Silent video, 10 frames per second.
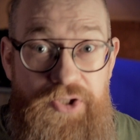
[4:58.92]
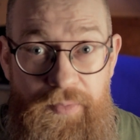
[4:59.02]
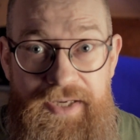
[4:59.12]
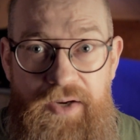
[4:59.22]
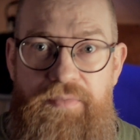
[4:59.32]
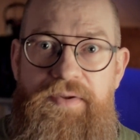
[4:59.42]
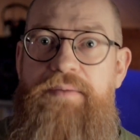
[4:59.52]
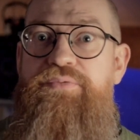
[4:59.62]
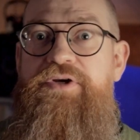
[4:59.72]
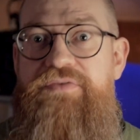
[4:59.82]
going out than I
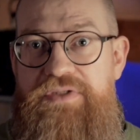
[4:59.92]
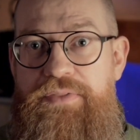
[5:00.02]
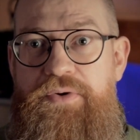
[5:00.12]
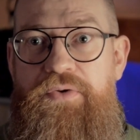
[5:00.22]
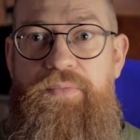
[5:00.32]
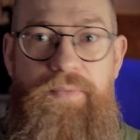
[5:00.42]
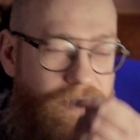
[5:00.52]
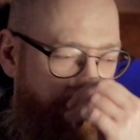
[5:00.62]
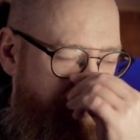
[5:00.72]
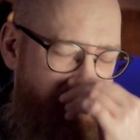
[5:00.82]
previously thought there
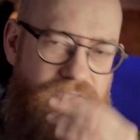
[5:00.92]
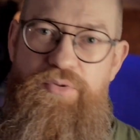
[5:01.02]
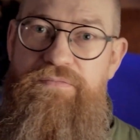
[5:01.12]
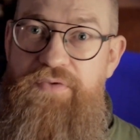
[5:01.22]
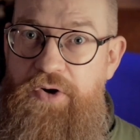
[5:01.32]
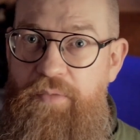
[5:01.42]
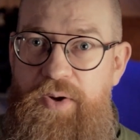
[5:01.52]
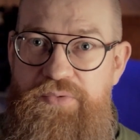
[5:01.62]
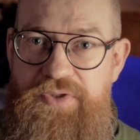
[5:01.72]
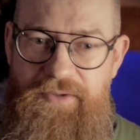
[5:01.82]
were. That's going to move the
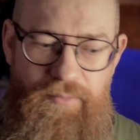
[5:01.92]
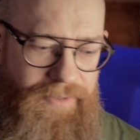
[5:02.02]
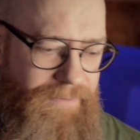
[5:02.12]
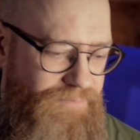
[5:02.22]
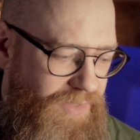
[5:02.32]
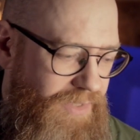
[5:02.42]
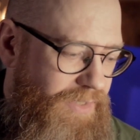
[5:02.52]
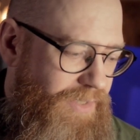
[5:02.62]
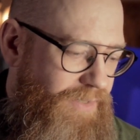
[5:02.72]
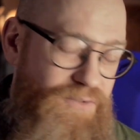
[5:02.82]
goalpost a little bit.
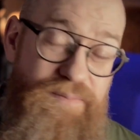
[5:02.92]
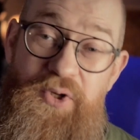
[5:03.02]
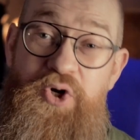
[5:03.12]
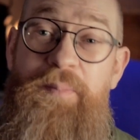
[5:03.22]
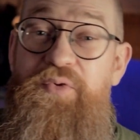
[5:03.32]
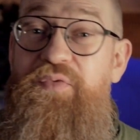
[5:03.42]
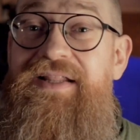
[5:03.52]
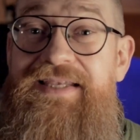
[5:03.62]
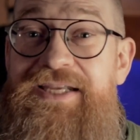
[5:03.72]
There's been a couple of really